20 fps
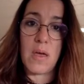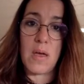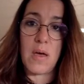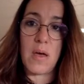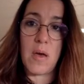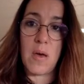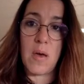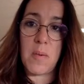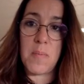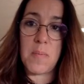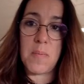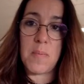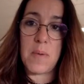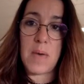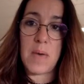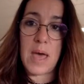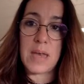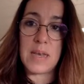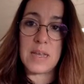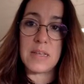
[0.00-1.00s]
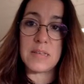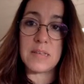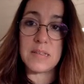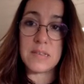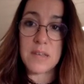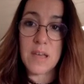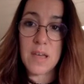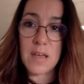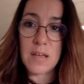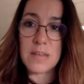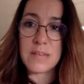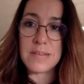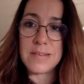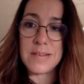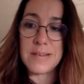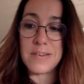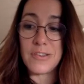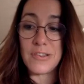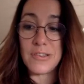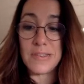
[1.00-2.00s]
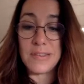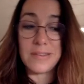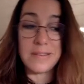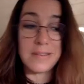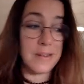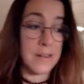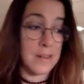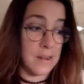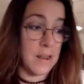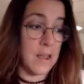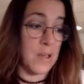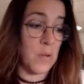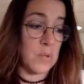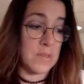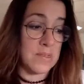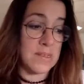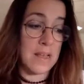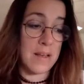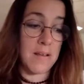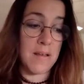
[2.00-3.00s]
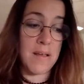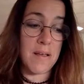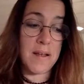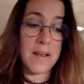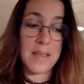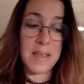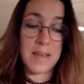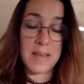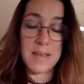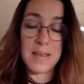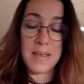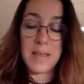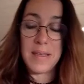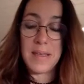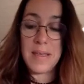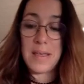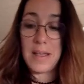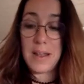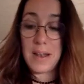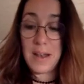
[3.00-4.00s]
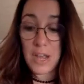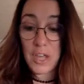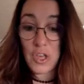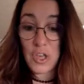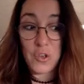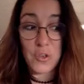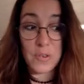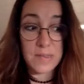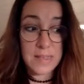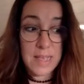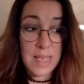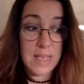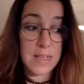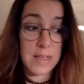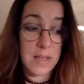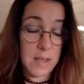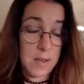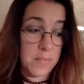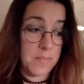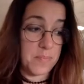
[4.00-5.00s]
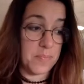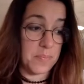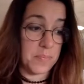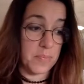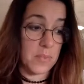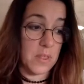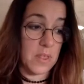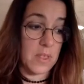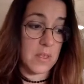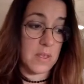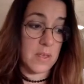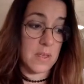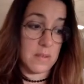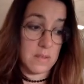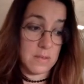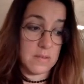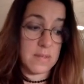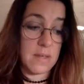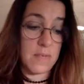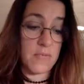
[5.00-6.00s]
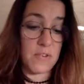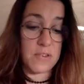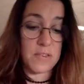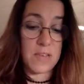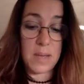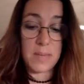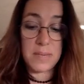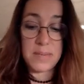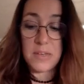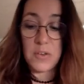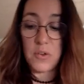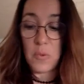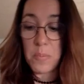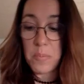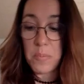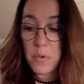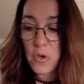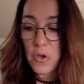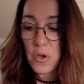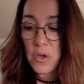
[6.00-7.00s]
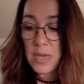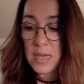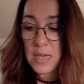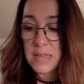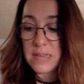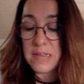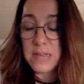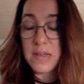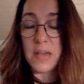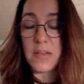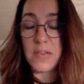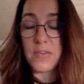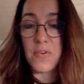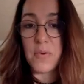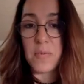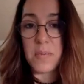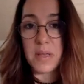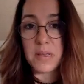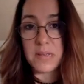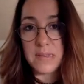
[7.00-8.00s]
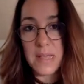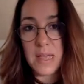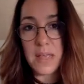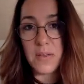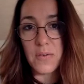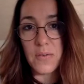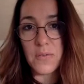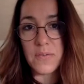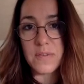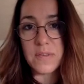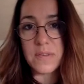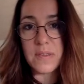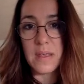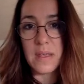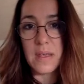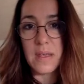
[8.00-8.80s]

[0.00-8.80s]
And it starts, just like we said earlier, and like you say several times in your book, it starts from ourselves.